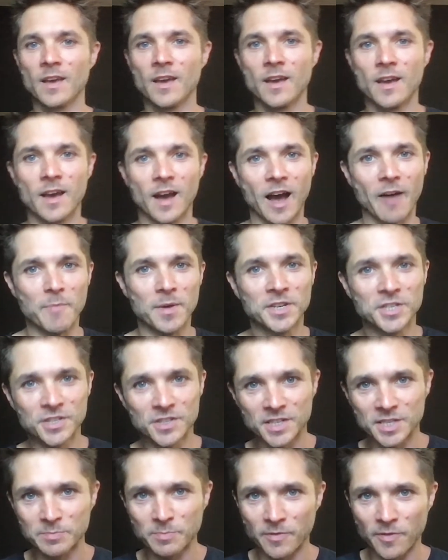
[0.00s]
I
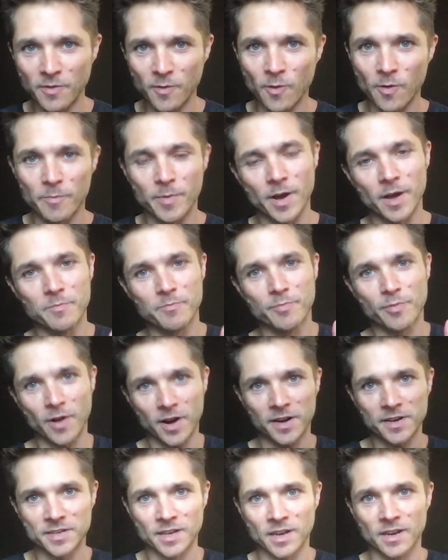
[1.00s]
mentioned this before, but
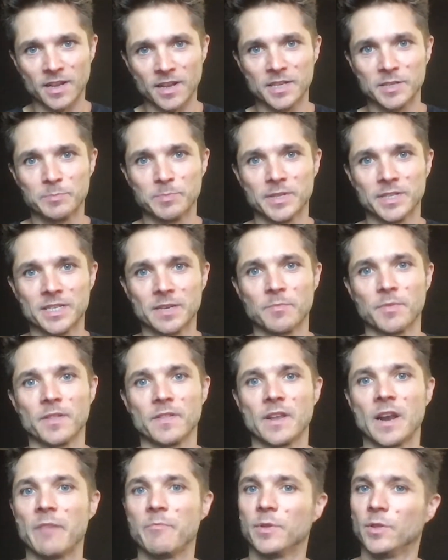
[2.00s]
Product Hunt has been something
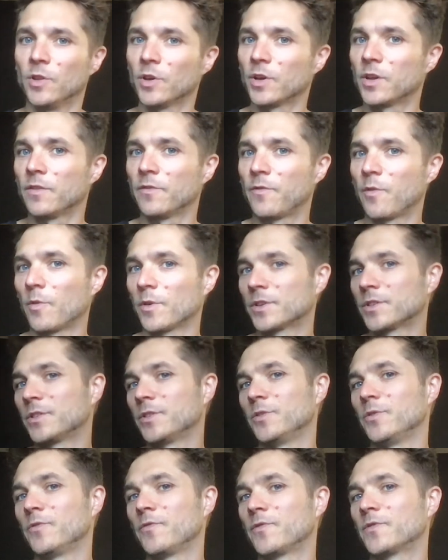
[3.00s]
that I've been looking forward
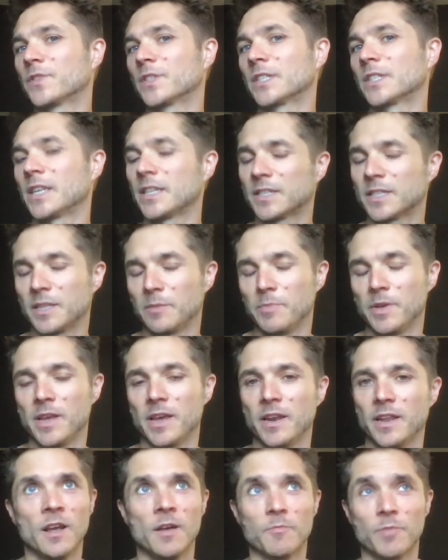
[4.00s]
to since the
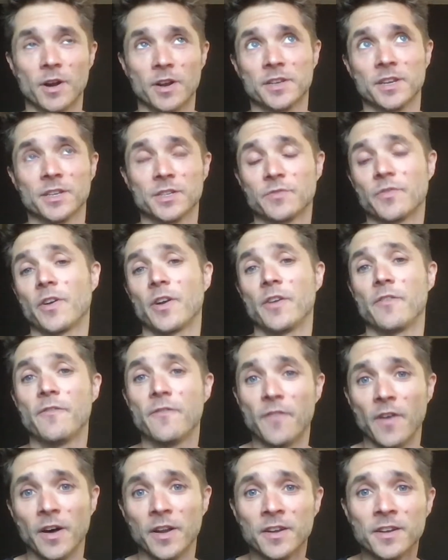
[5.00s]
beginning. Product Hunt is very
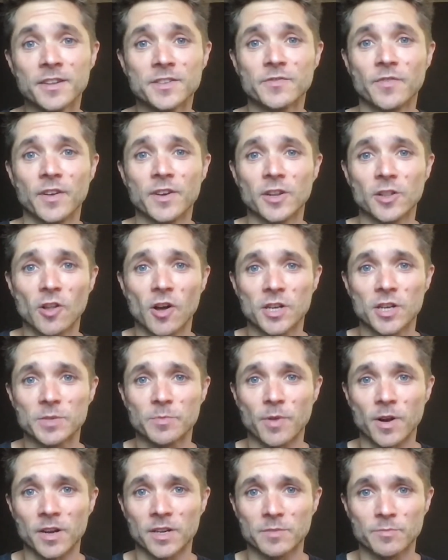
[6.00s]
fun. It's fun to launch a
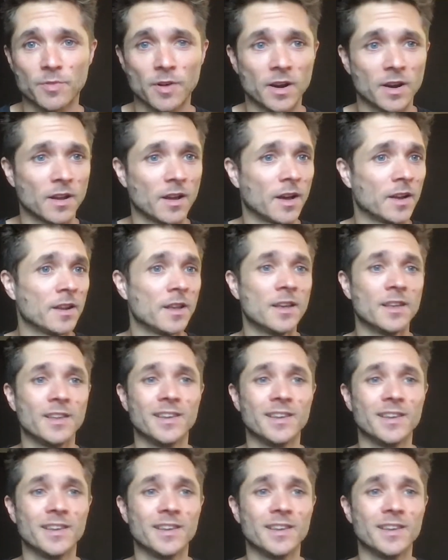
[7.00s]
product in Product Hunt.